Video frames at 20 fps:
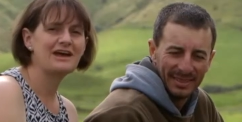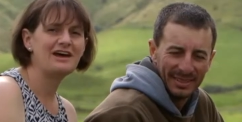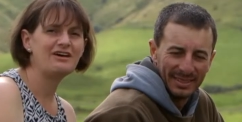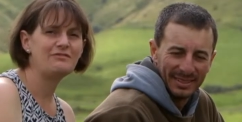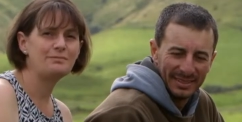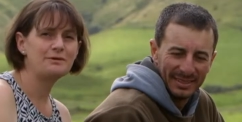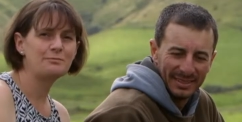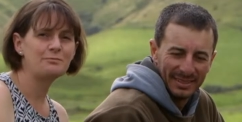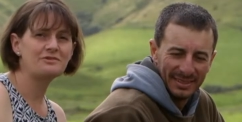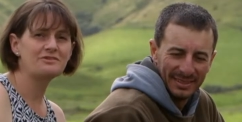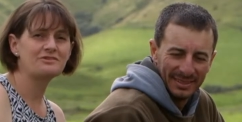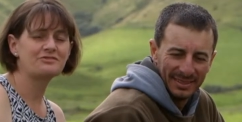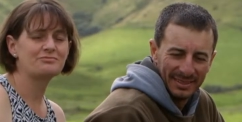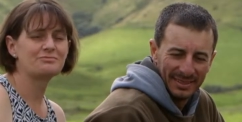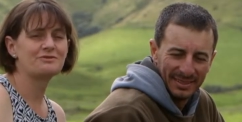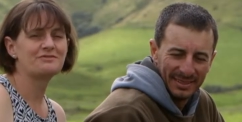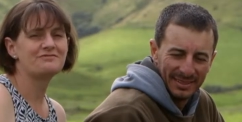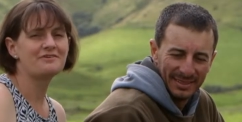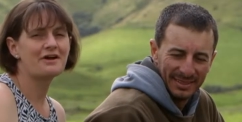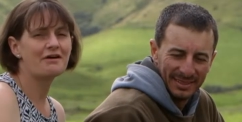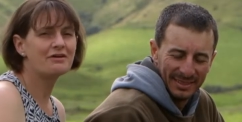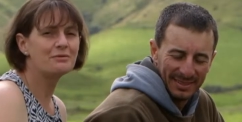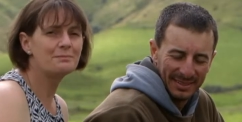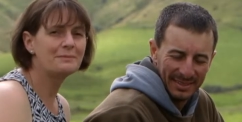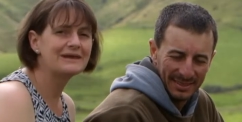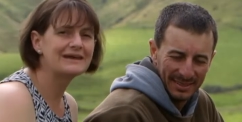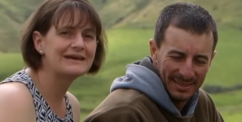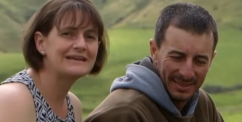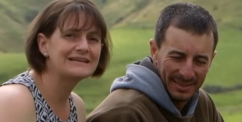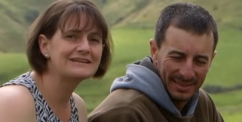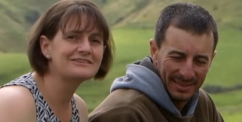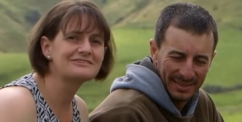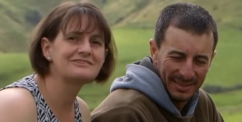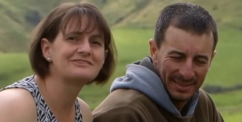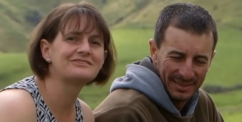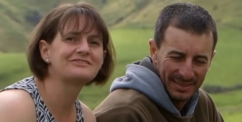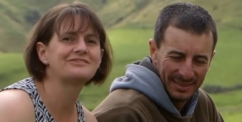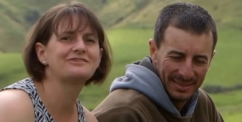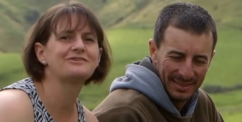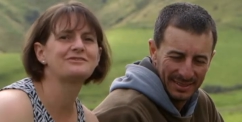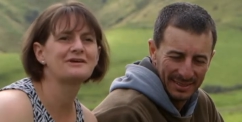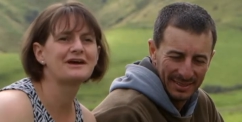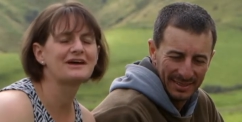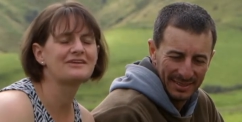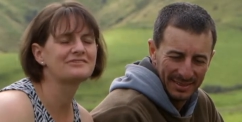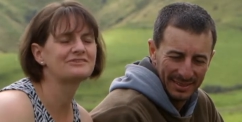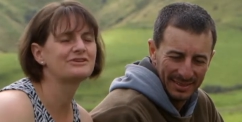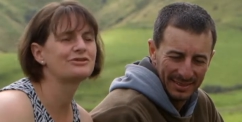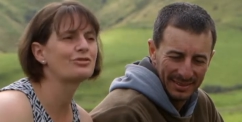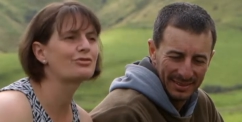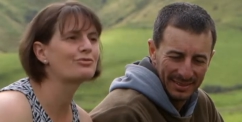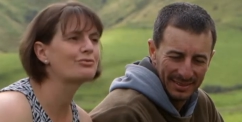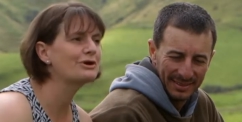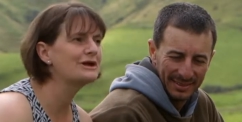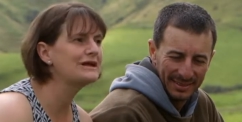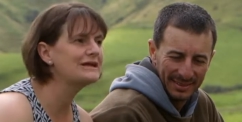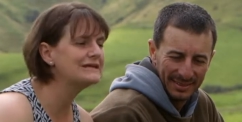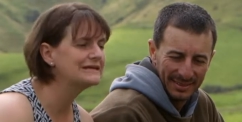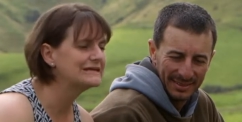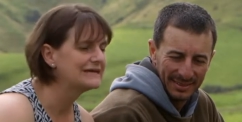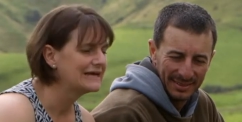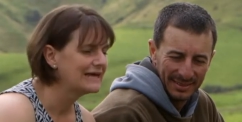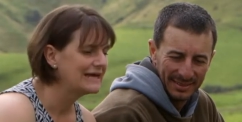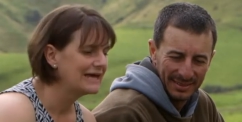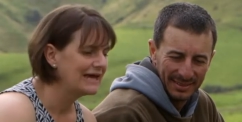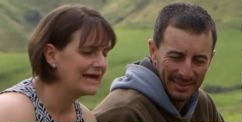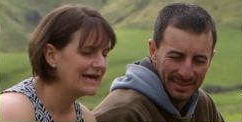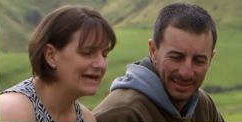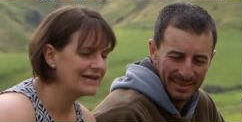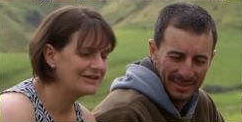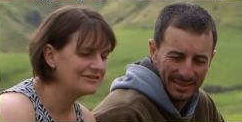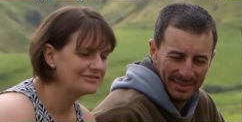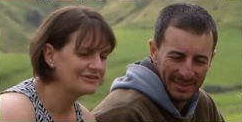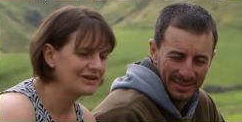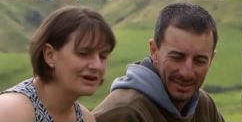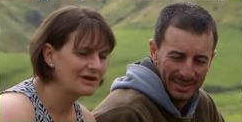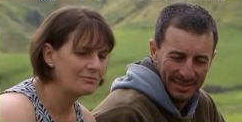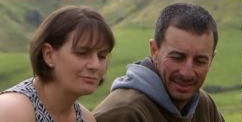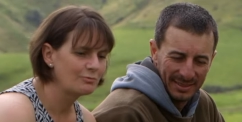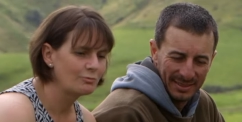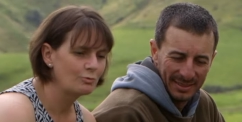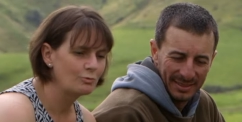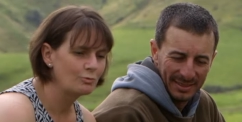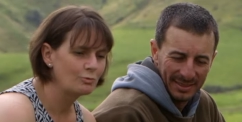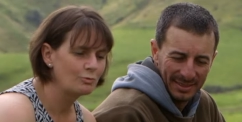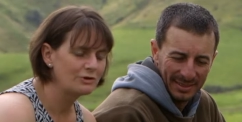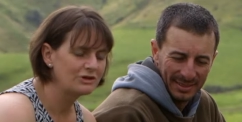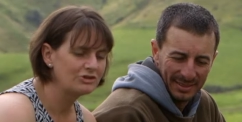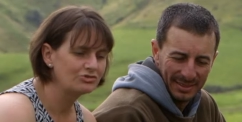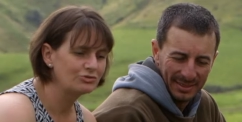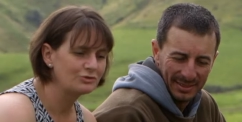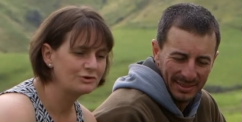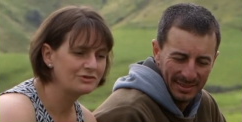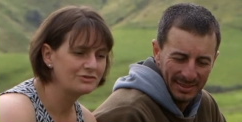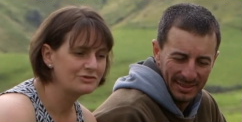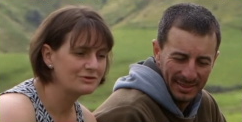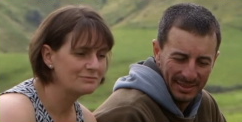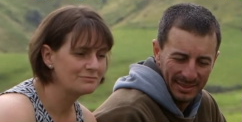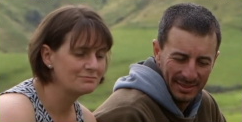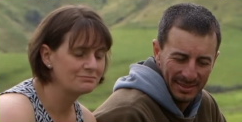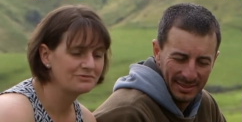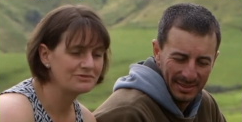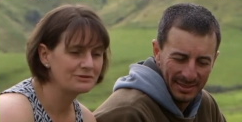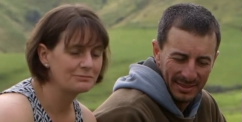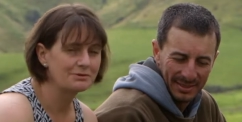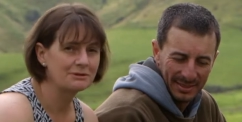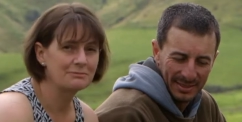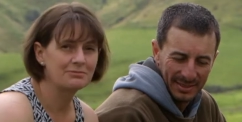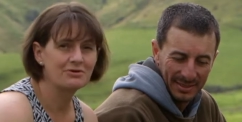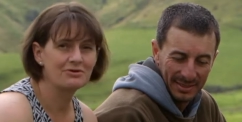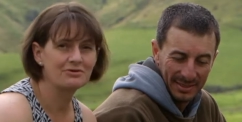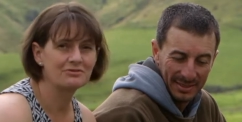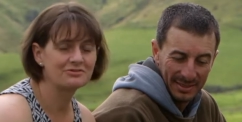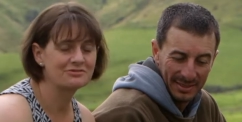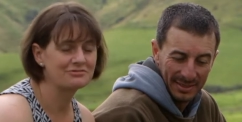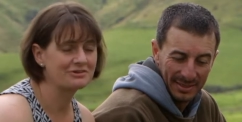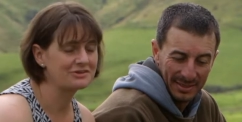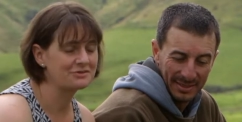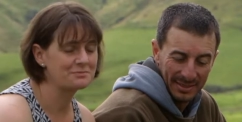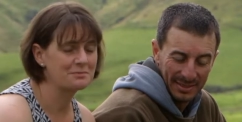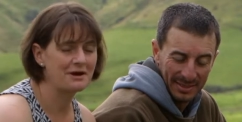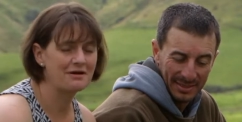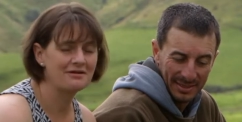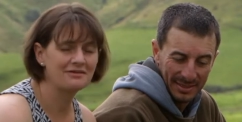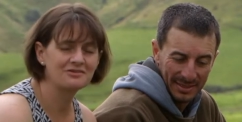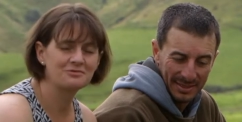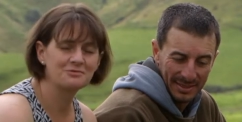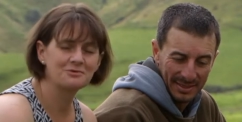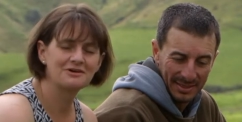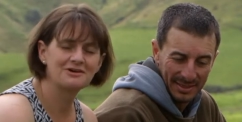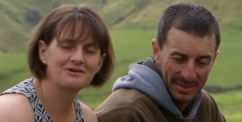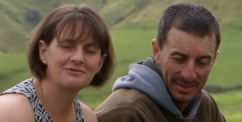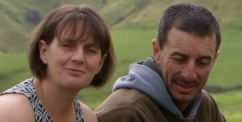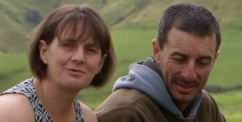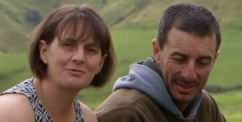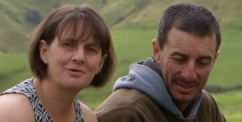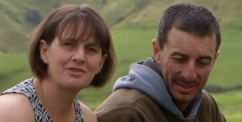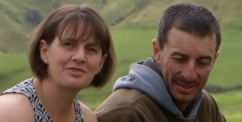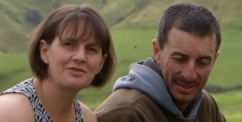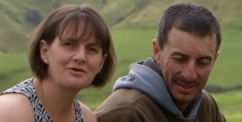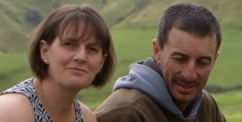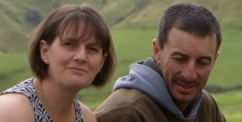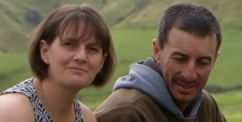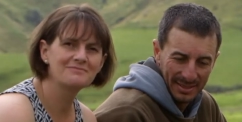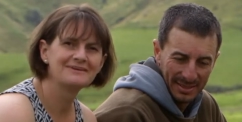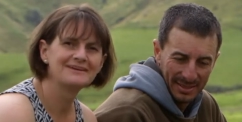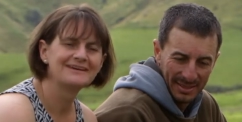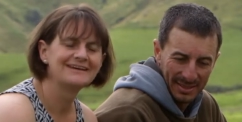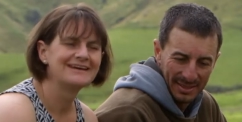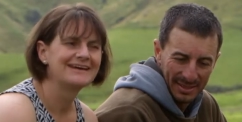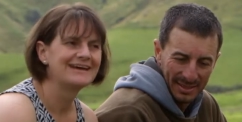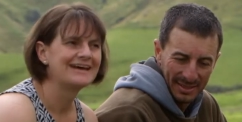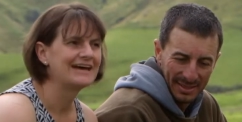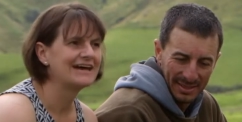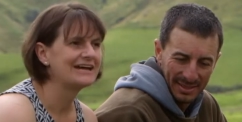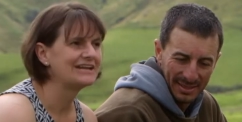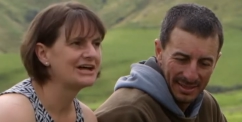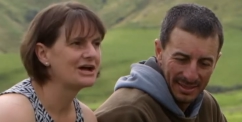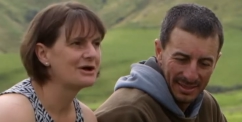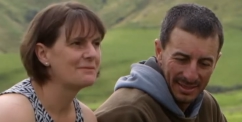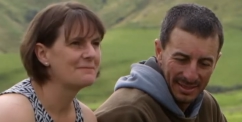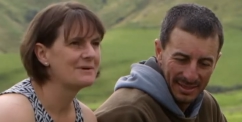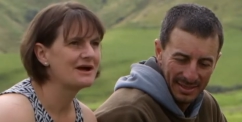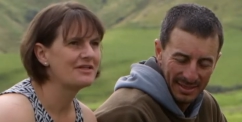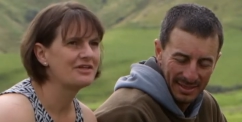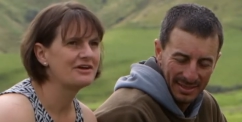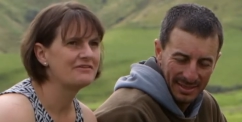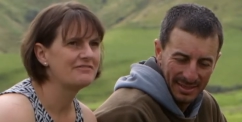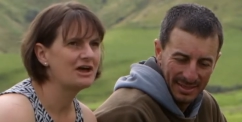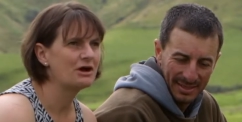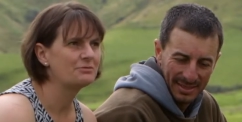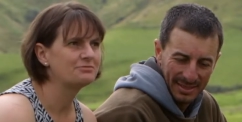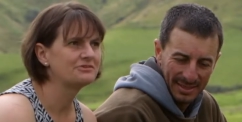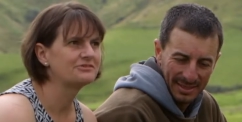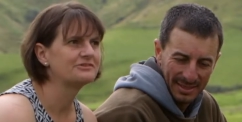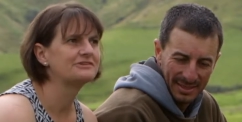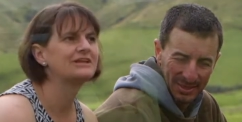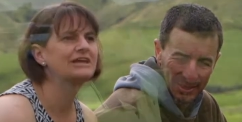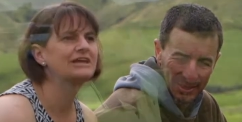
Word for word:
Speaker 1: have been with us from the very beginning, since 2003, and um, we joined them simply because Greg's parents were, were with them, and, um, and they've helped us in